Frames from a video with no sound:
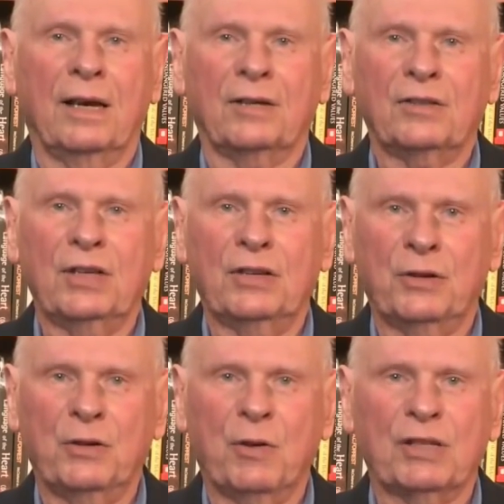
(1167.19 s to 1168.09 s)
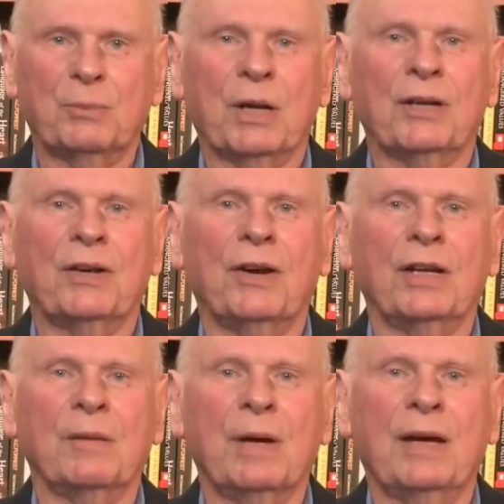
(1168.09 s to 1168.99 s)
and a senior U.S.
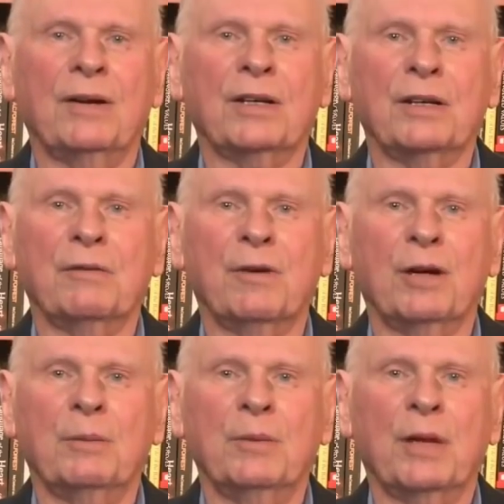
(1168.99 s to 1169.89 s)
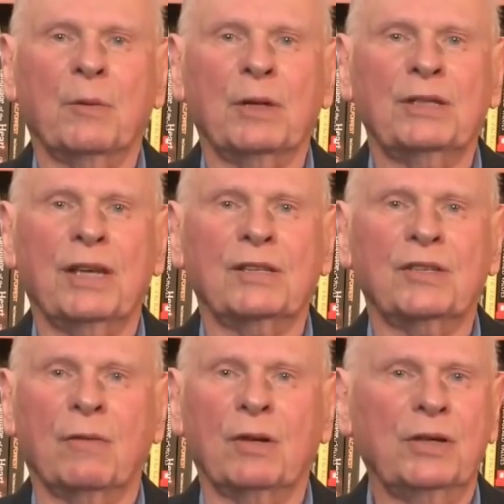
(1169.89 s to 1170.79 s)
military commander confirmed that it would take
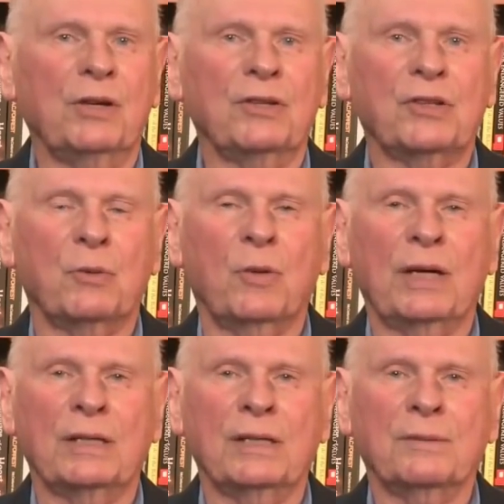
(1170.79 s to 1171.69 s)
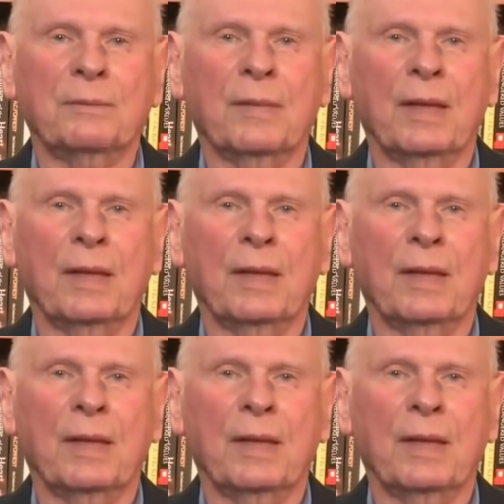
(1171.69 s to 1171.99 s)
several years to win,